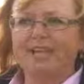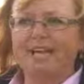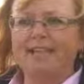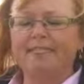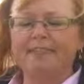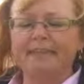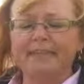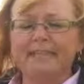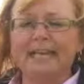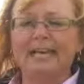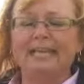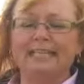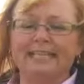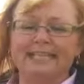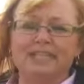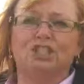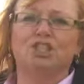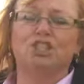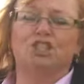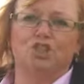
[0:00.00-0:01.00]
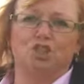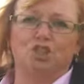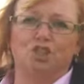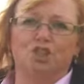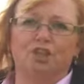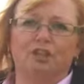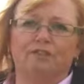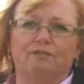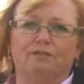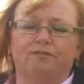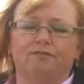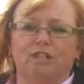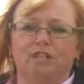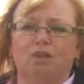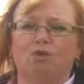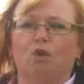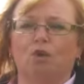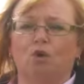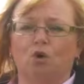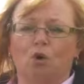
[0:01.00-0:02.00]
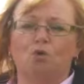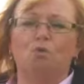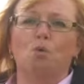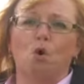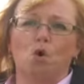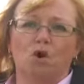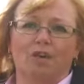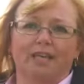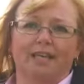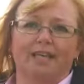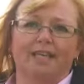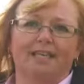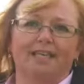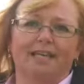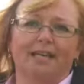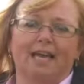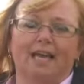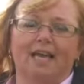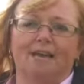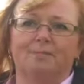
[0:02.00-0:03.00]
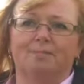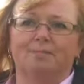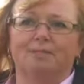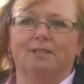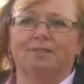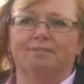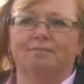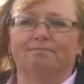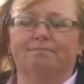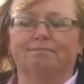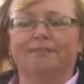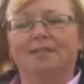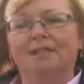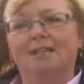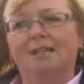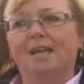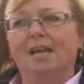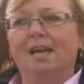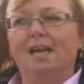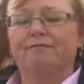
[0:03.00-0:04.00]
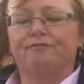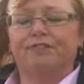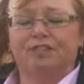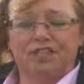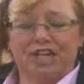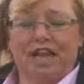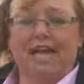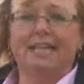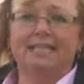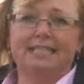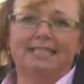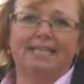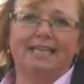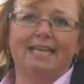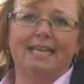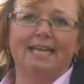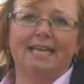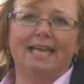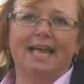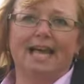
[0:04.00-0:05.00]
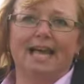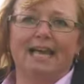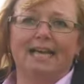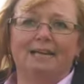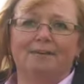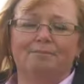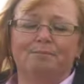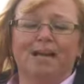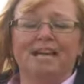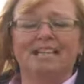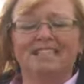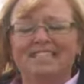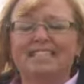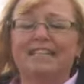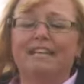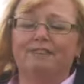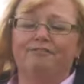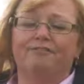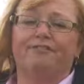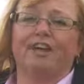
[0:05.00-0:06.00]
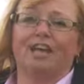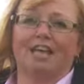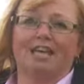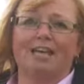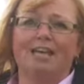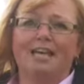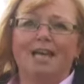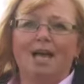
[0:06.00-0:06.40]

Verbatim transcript: a thing that I like to do. I've done a lot of walking um, for charity um, and to keep fit.